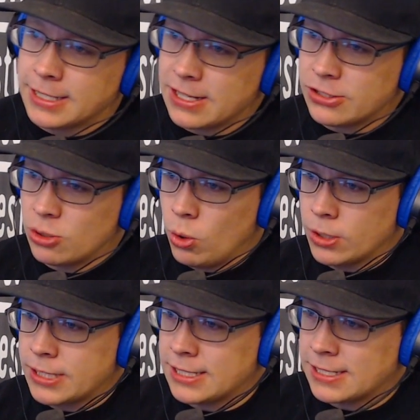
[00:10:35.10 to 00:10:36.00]
He's also
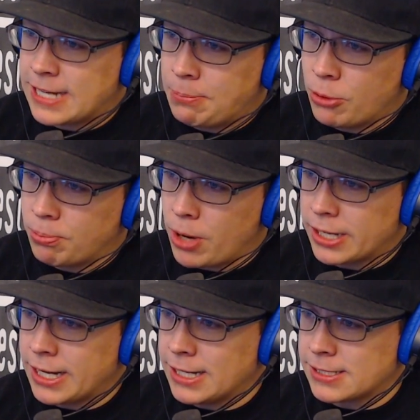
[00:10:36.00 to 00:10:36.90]
worked as a skateboard
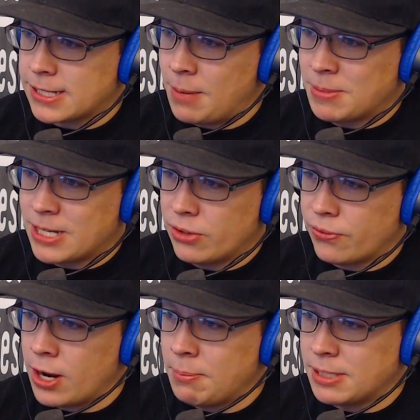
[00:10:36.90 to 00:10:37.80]
broadcast
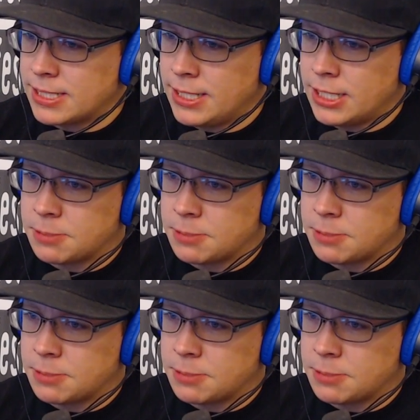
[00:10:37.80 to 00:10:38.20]
commentator for NBC,